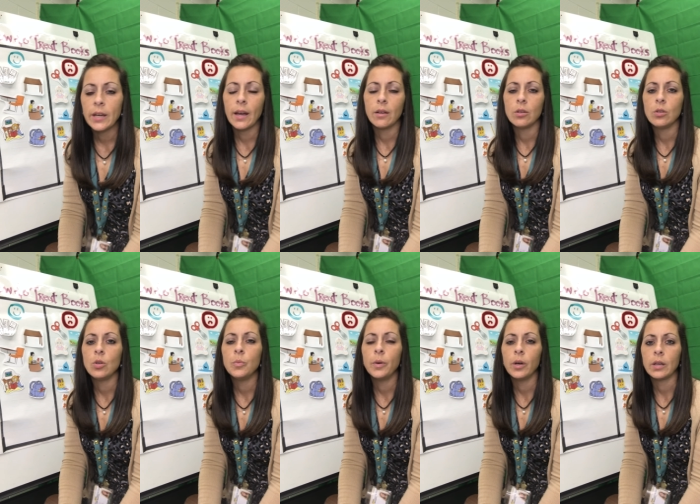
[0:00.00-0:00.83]
out a new
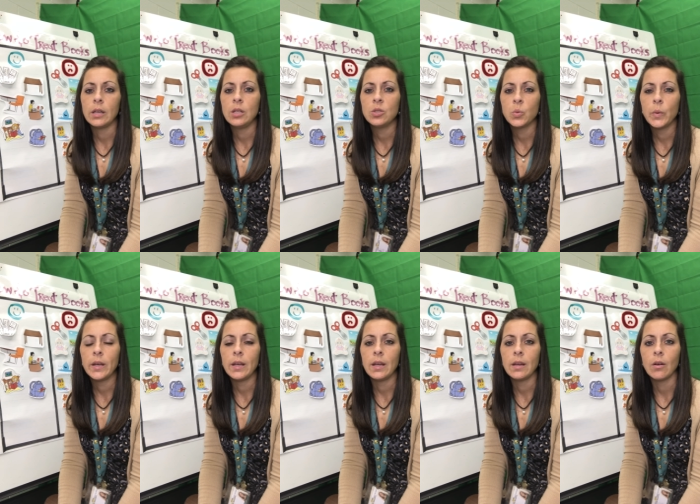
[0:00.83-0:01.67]
book each
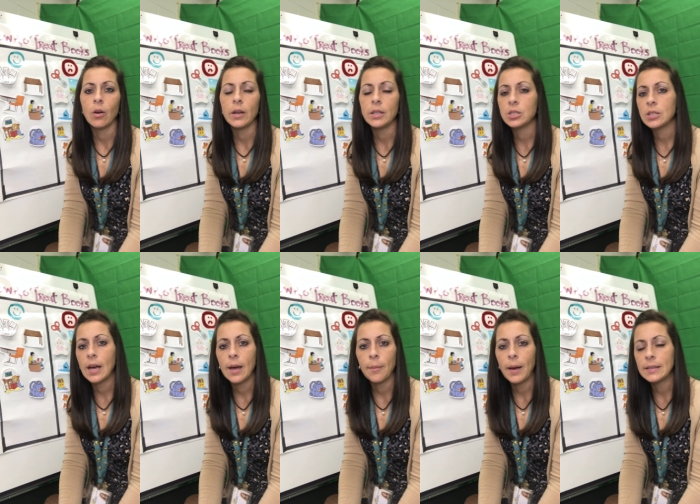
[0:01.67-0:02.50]
week or each
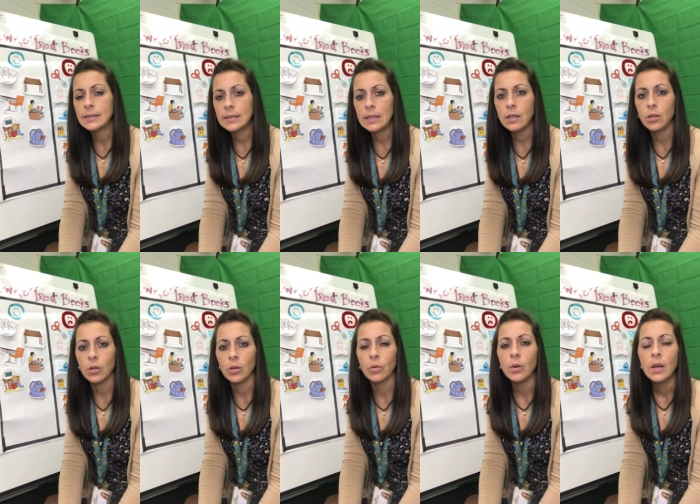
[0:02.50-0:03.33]
time I see
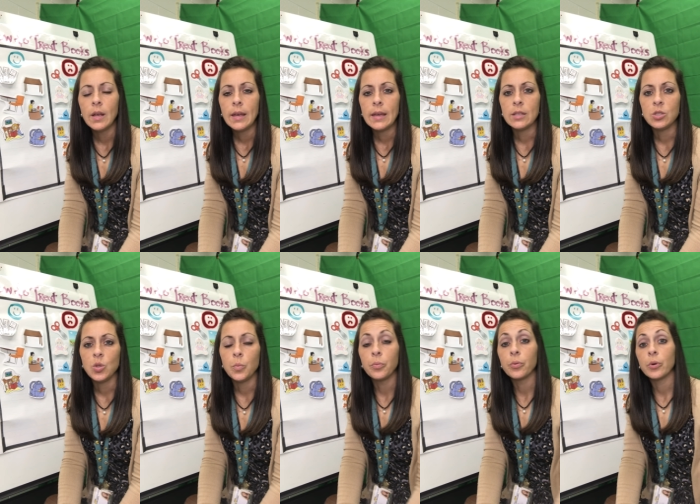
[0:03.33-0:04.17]
you is you
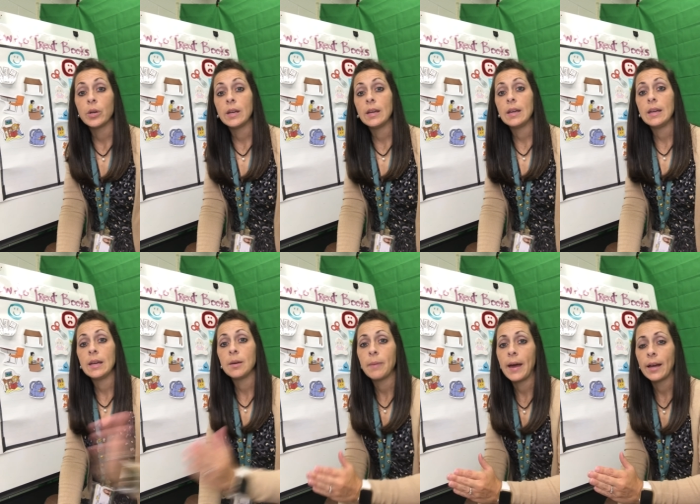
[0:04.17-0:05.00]

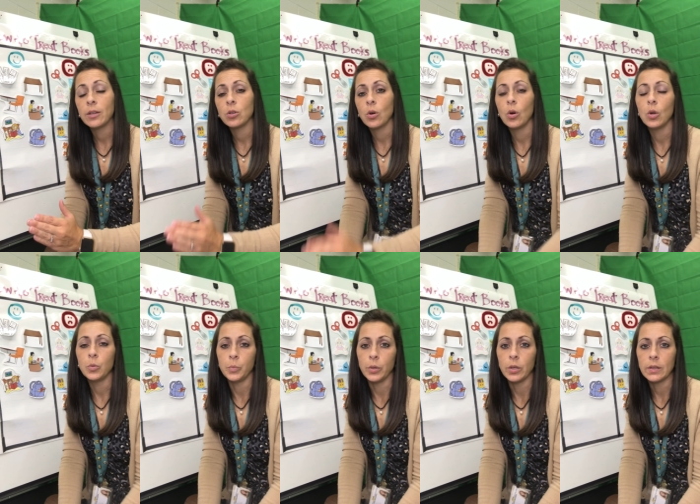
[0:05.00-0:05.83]
bring back your
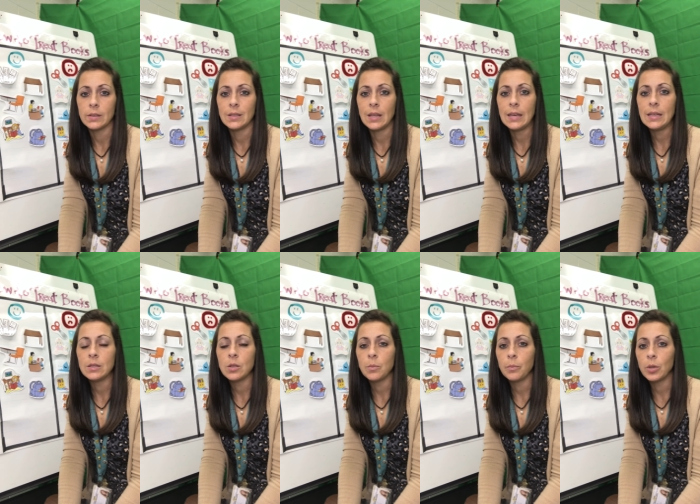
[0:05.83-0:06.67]
old books.
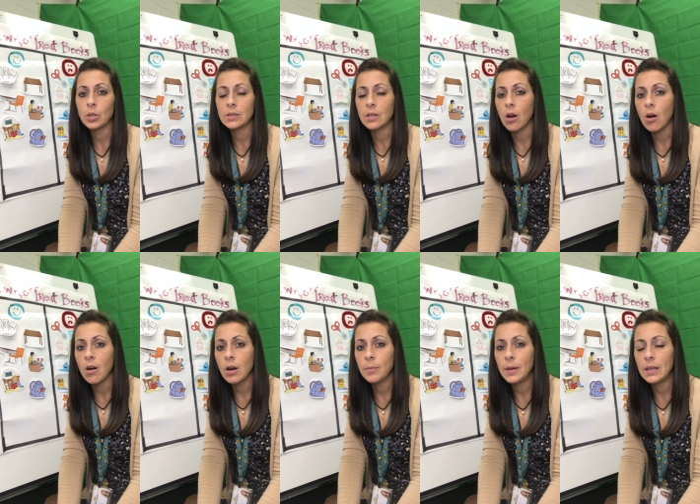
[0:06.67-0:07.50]
These books in
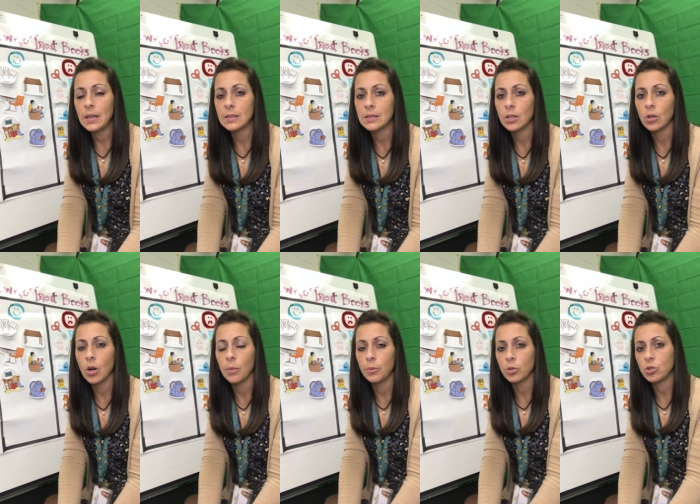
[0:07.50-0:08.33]
our media center
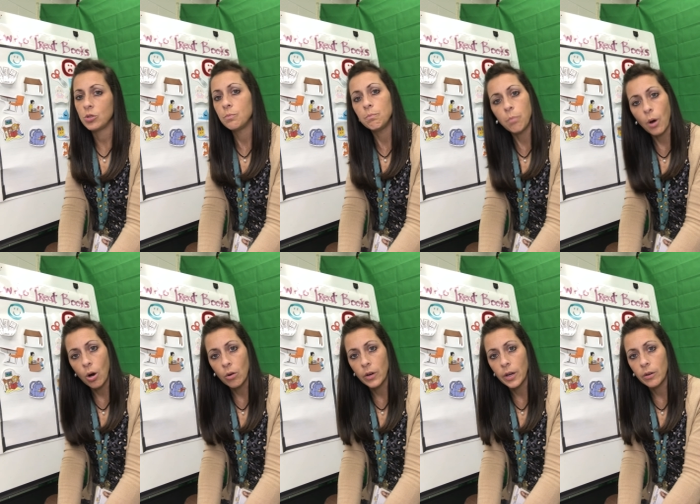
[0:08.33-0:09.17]
are books you
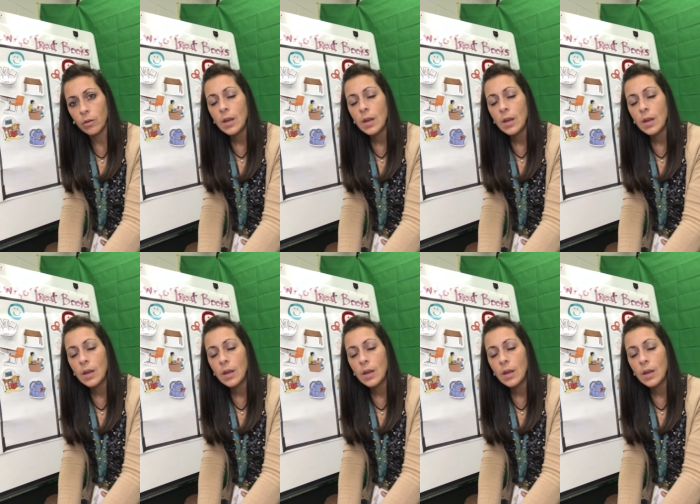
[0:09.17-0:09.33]
borrow.